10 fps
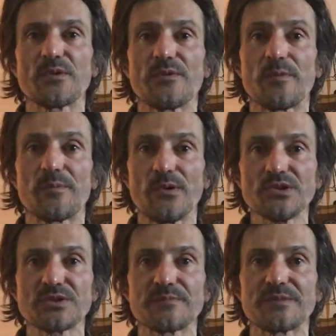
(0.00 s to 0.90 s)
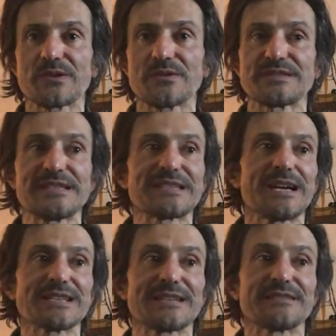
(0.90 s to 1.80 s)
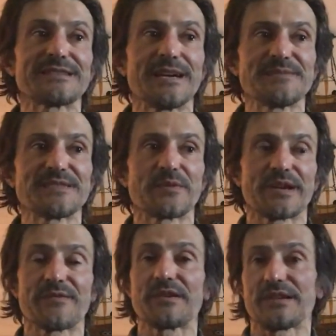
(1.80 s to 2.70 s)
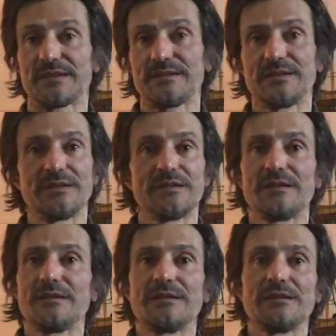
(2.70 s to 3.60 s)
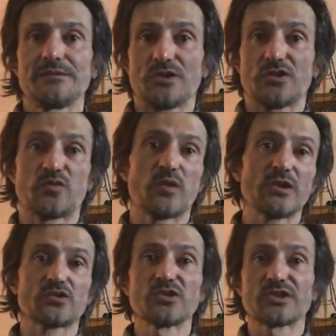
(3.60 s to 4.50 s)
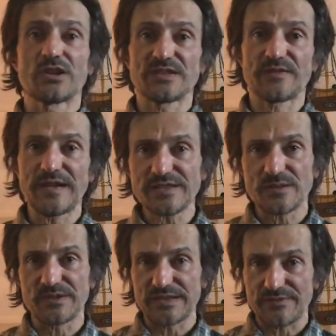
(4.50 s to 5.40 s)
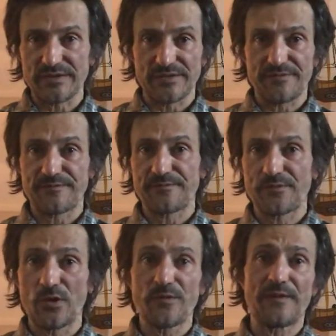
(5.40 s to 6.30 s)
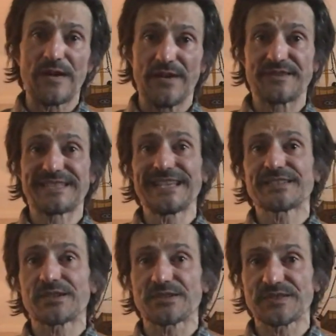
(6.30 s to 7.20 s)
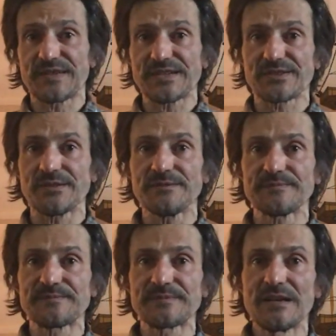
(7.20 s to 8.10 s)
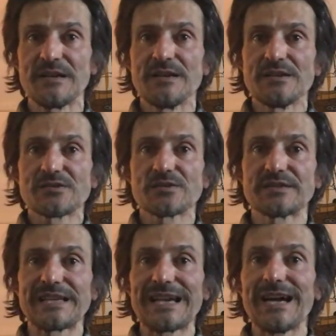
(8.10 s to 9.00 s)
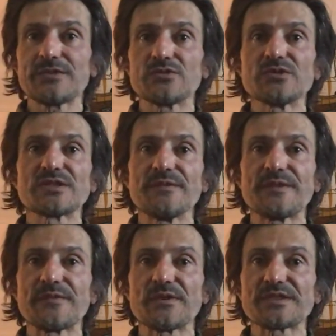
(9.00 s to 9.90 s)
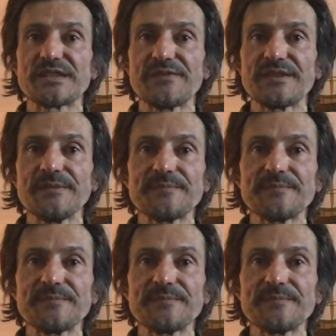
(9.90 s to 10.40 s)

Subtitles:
Porsche, because these cars at the times, they were every year not 1 or 2 seconds faster, but every year 4, 5, 6 seconds faster. So they had to do something for safety.